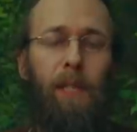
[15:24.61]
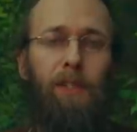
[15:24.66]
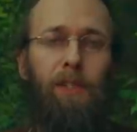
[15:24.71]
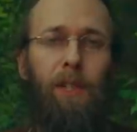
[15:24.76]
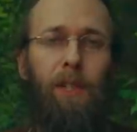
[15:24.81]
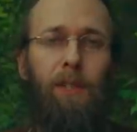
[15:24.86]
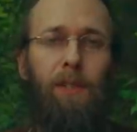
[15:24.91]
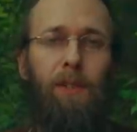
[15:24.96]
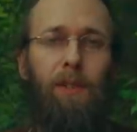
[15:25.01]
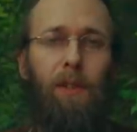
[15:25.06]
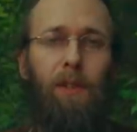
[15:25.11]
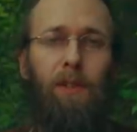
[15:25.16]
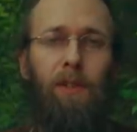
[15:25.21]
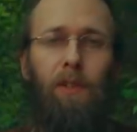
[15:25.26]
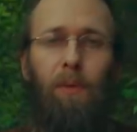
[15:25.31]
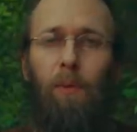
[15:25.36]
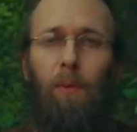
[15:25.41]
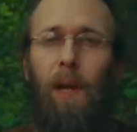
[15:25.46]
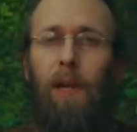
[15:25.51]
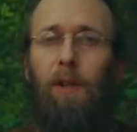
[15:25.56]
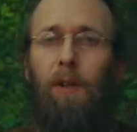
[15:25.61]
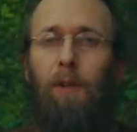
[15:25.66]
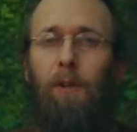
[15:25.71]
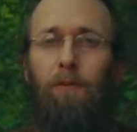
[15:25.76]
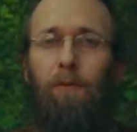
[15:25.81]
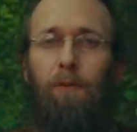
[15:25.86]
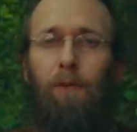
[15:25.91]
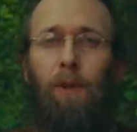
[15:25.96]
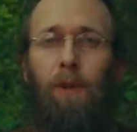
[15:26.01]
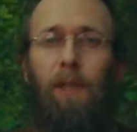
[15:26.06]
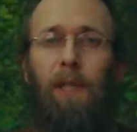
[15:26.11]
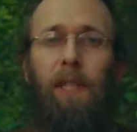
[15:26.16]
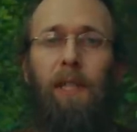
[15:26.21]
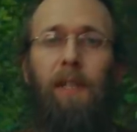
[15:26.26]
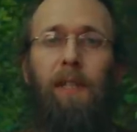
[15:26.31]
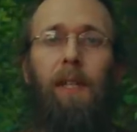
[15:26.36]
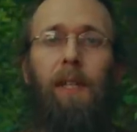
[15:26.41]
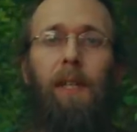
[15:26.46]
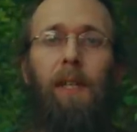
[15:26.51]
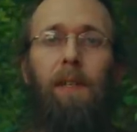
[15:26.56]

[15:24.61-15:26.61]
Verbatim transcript: just surrendered fully